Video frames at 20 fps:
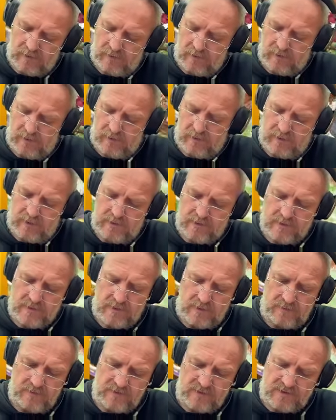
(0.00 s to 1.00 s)
I
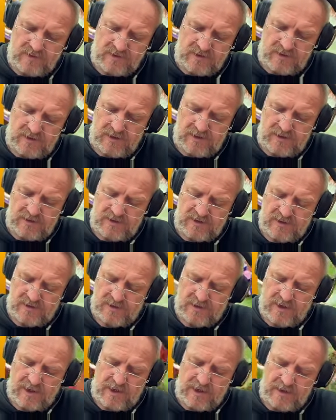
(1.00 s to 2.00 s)
don't see it
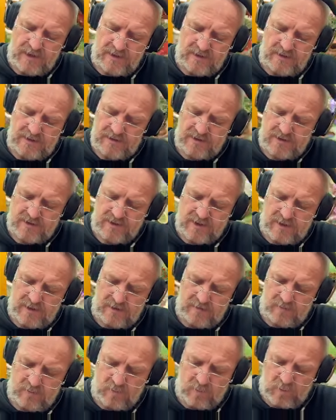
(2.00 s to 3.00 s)
staying in the
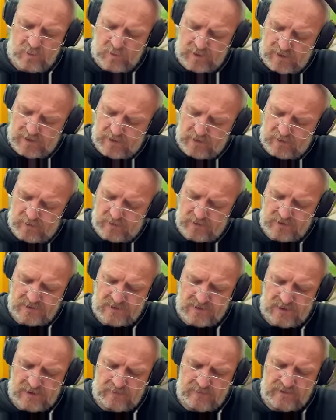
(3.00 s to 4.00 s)
same way or the
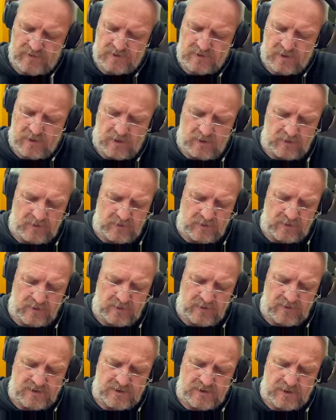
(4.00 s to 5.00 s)
same style that it
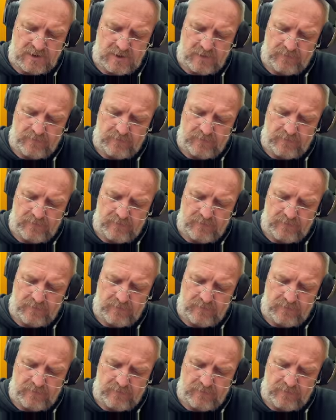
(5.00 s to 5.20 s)
is now.